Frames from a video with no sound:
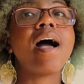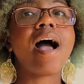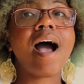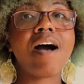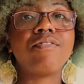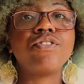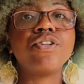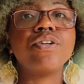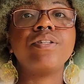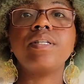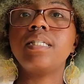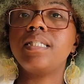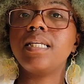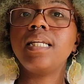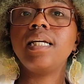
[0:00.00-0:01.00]
after the
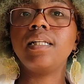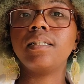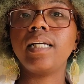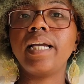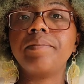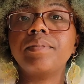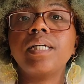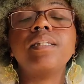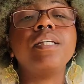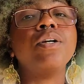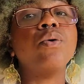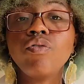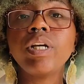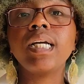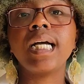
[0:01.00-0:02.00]
city claimed that the
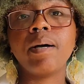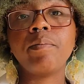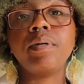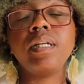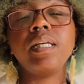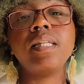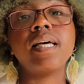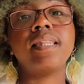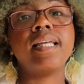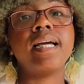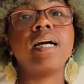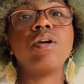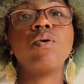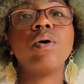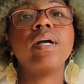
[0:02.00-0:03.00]
moving company that they
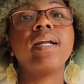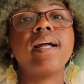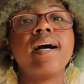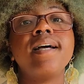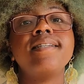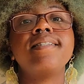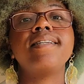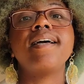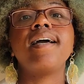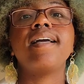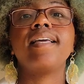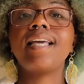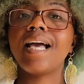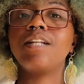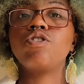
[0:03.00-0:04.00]
had organized
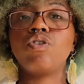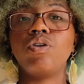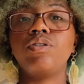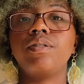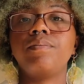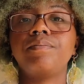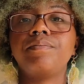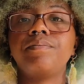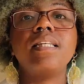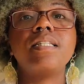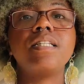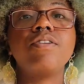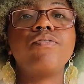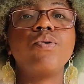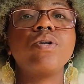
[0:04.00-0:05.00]
canceled. This
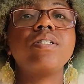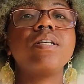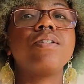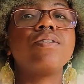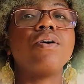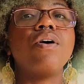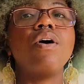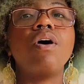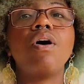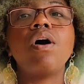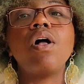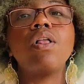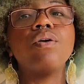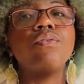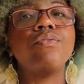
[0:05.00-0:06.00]
enforces all